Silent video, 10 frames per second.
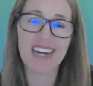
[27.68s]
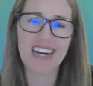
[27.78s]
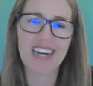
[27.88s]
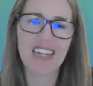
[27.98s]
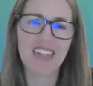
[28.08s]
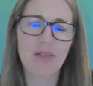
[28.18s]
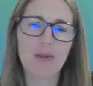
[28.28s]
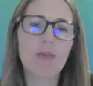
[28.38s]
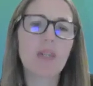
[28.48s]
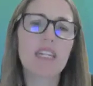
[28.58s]
and has
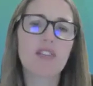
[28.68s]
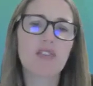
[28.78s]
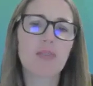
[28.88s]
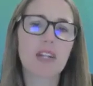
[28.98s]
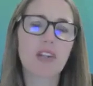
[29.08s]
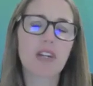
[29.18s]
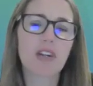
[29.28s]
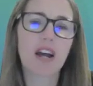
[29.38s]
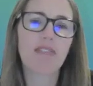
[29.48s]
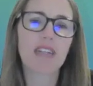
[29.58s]
been really instrumental in
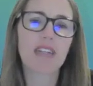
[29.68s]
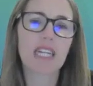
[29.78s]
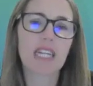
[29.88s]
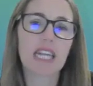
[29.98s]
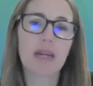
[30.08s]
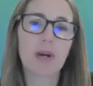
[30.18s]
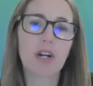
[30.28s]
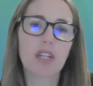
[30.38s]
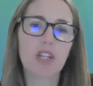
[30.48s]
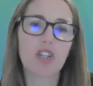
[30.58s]
crafting
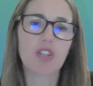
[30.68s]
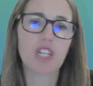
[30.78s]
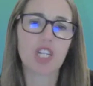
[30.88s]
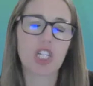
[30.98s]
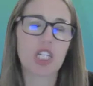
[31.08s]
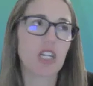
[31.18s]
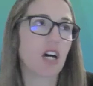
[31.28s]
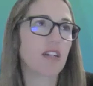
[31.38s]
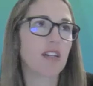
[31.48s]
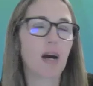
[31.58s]
landmark legislation
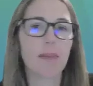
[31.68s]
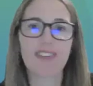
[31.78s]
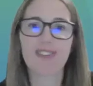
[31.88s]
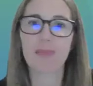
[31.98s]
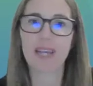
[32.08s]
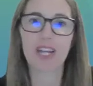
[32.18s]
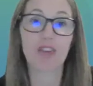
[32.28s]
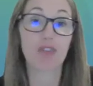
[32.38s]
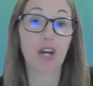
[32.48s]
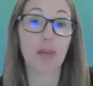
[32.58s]
on topics spanning
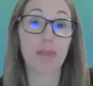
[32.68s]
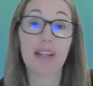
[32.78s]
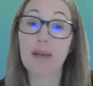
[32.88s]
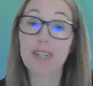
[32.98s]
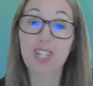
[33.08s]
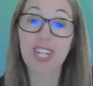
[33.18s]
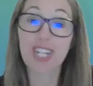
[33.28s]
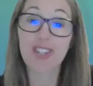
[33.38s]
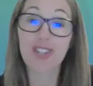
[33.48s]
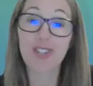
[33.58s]
from climate
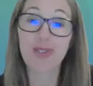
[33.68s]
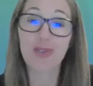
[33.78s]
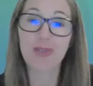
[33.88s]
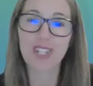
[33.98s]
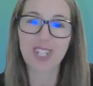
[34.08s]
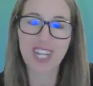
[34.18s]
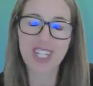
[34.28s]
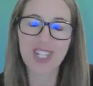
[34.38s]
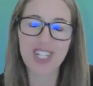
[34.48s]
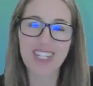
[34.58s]
change to
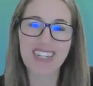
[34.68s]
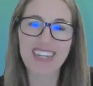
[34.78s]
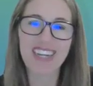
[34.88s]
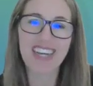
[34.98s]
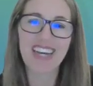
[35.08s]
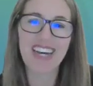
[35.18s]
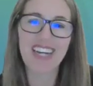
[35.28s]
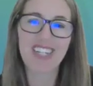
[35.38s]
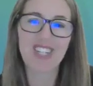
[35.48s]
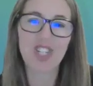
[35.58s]
education
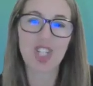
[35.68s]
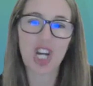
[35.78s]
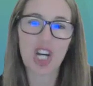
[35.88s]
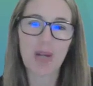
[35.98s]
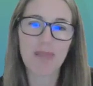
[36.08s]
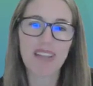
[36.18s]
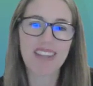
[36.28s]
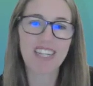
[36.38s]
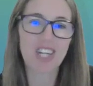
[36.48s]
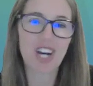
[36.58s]
to jobs
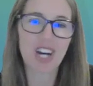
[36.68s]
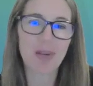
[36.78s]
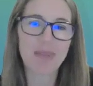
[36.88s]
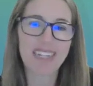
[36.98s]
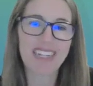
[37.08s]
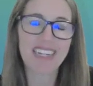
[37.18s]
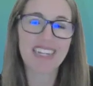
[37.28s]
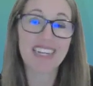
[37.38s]
and the economy.